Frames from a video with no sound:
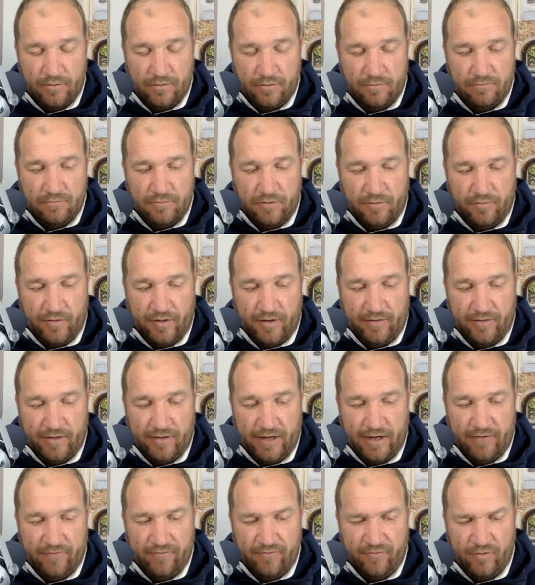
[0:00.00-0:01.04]
the thing that
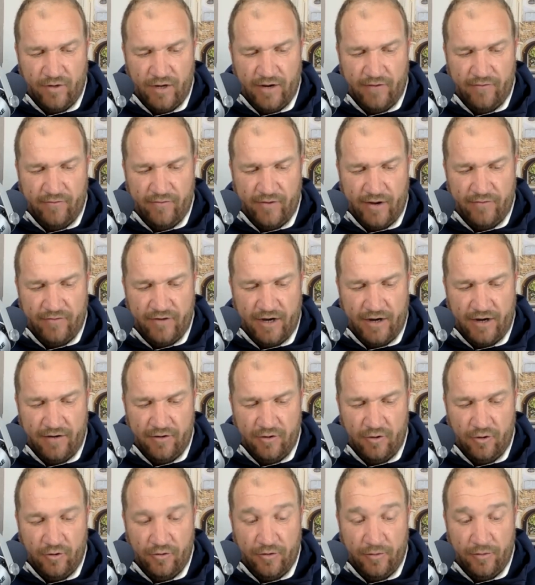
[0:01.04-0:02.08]
i've i've, I've kind of
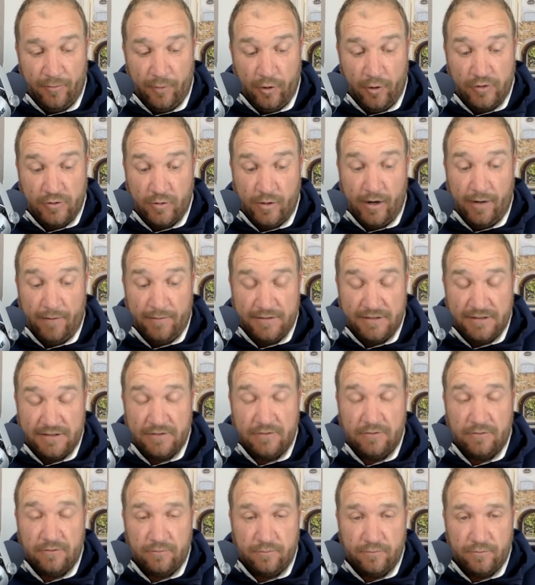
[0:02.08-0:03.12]
learned the most well i'm
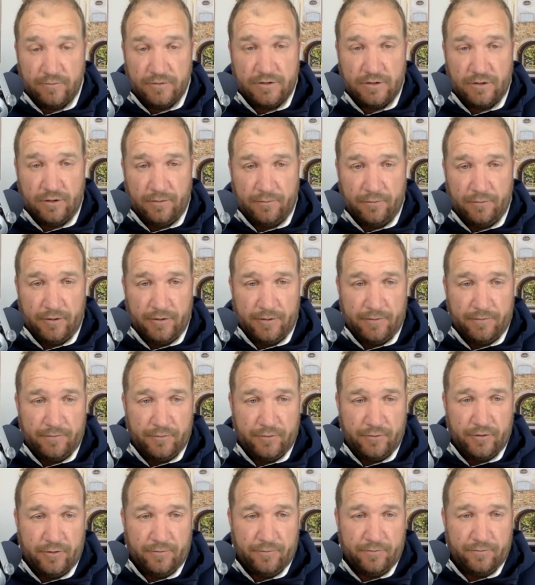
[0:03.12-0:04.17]
still sorry put a
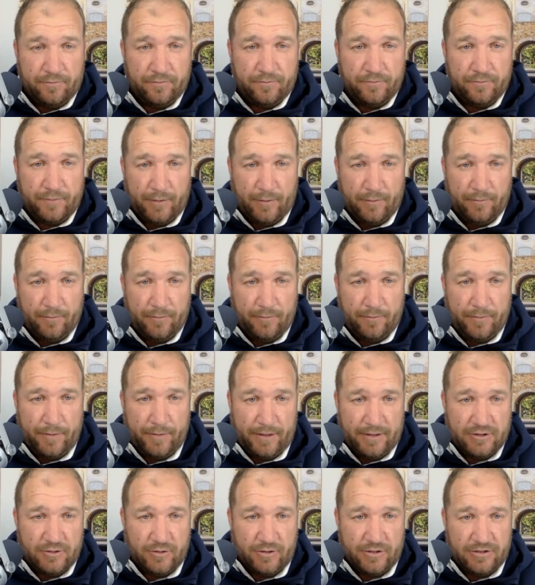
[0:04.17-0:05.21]
put a
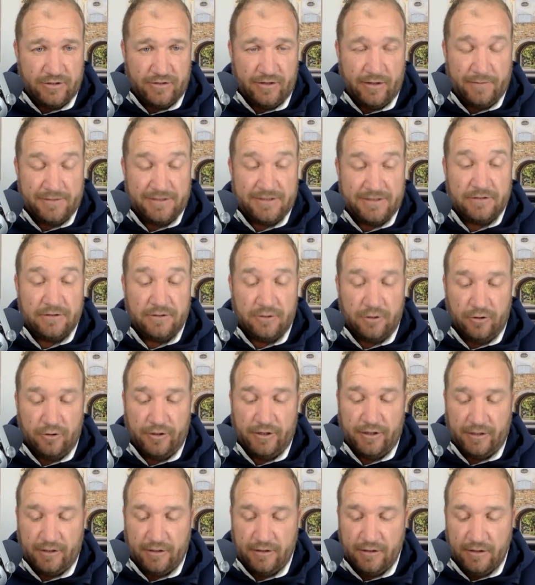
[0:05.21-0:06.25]
punctuation that I'm still
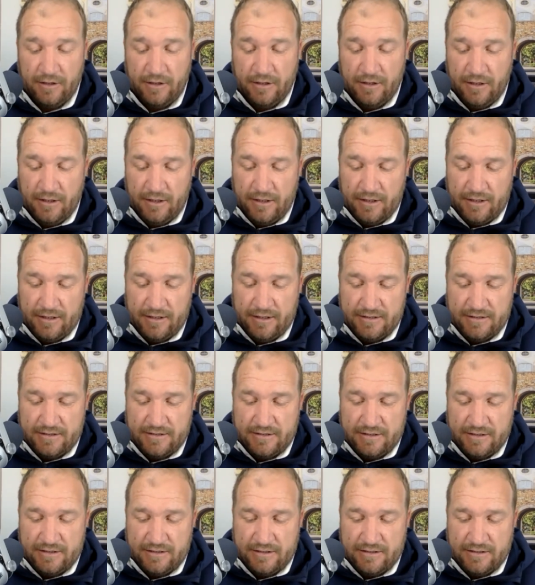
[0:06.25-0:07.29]
learning is
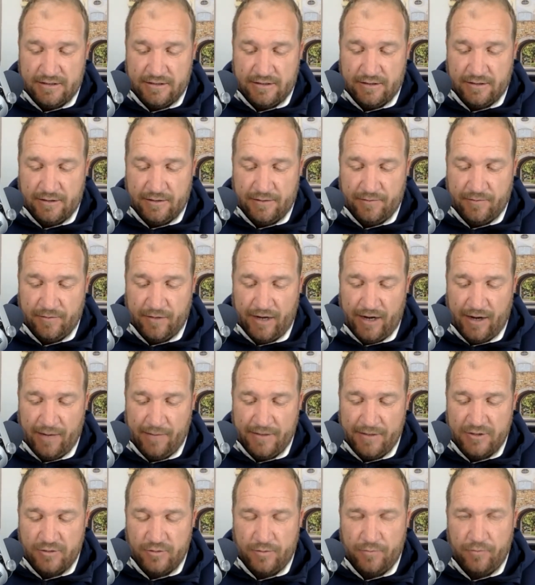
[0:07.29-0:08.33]
is the how
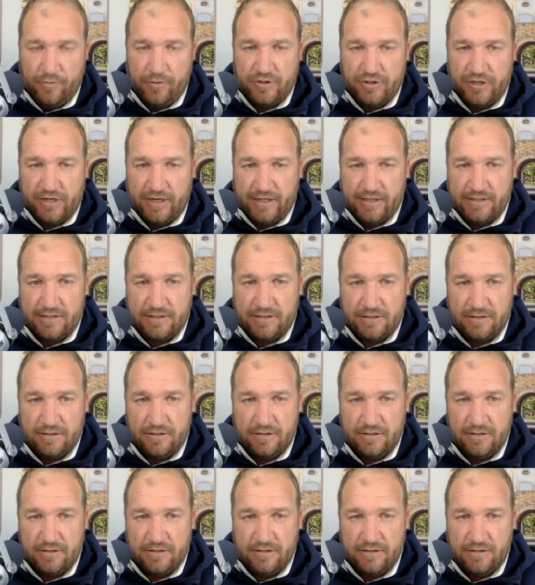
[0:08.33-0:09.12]
much we project